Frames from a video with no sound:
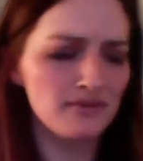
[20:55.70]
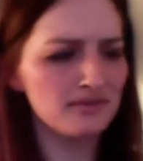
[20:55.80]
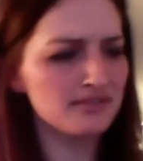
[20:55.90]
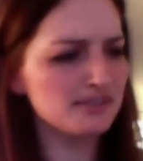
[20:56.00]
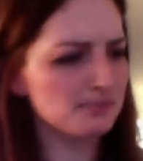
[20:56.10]

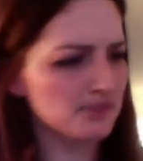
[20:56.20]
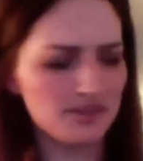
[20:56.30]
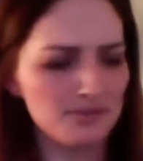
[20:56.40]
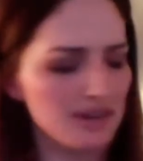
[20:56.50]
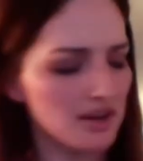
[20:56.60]

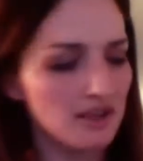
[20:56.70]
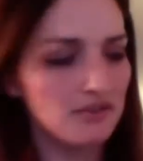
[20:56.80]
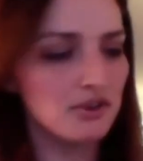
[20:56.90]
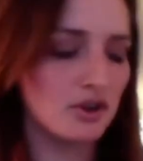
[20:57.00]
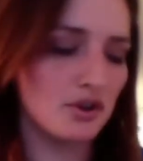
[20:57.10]
excuse me, if
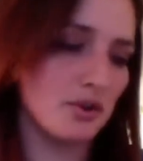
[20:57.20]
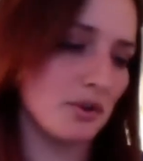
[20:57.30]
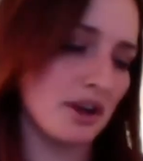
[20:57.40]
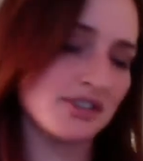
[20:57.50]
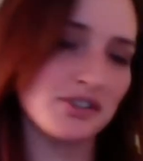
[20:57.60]
you who you
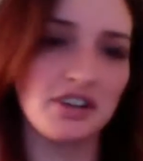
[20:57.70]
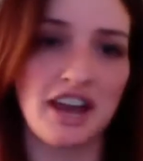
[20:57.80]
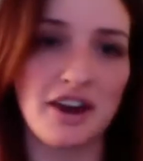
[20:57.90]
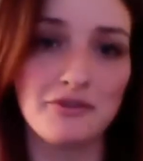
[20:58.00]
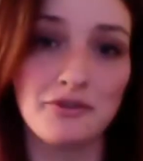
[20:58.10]
want to look
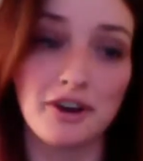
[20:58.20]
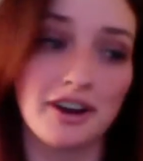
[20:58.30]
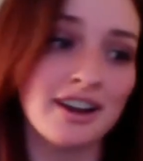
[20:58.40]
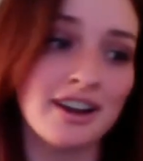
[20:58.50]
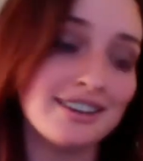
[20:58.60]
out for,